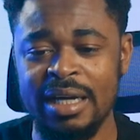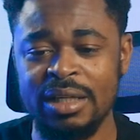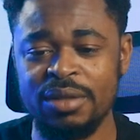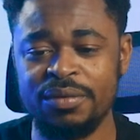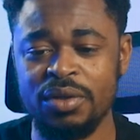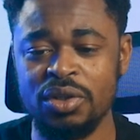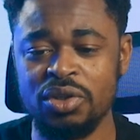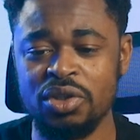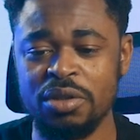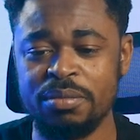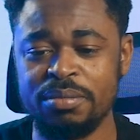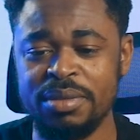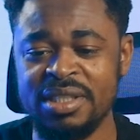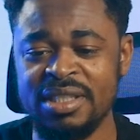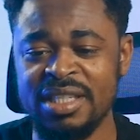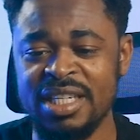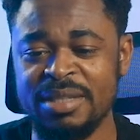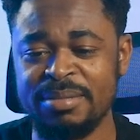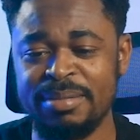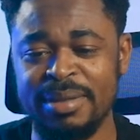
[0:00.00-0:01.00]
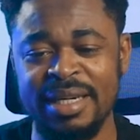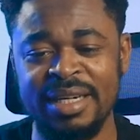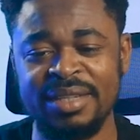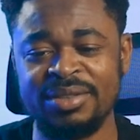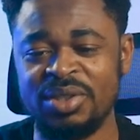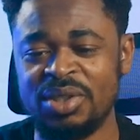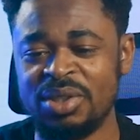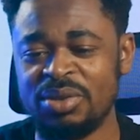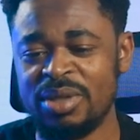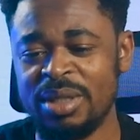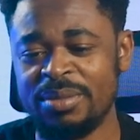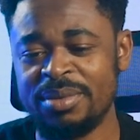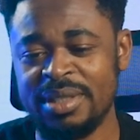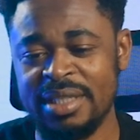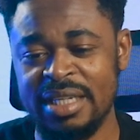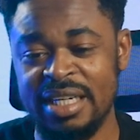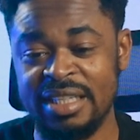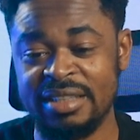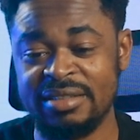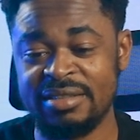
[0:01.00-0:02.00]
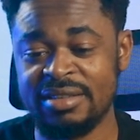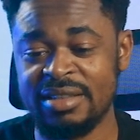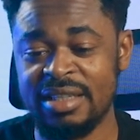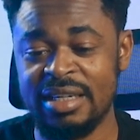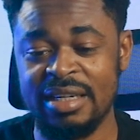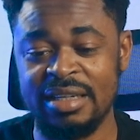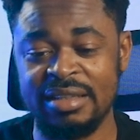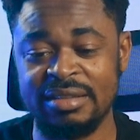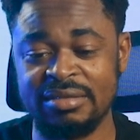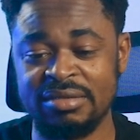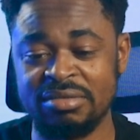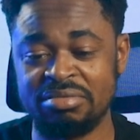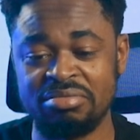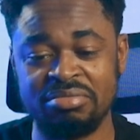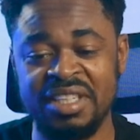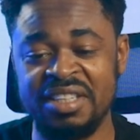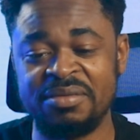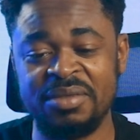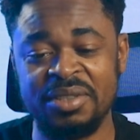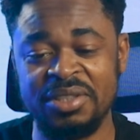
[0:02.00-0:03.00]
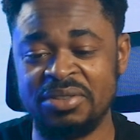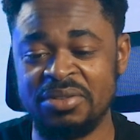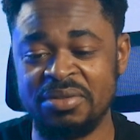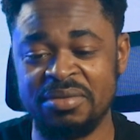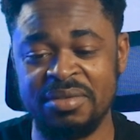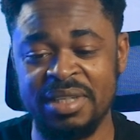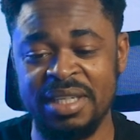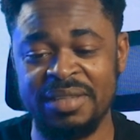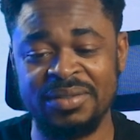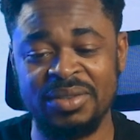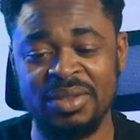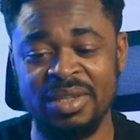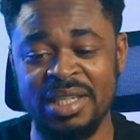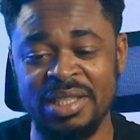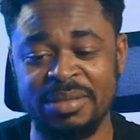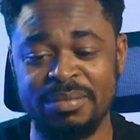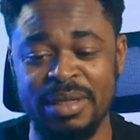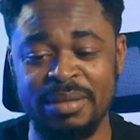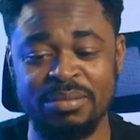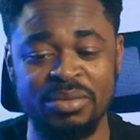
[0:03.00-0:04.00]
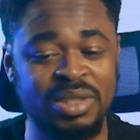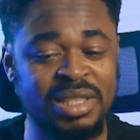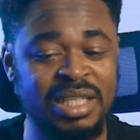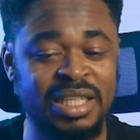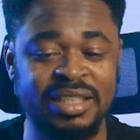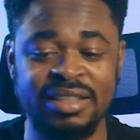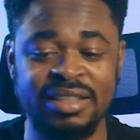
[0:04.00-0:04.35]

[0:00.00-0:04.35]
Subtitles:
And if you go to the business plan, 3 websites and $5.25 per month.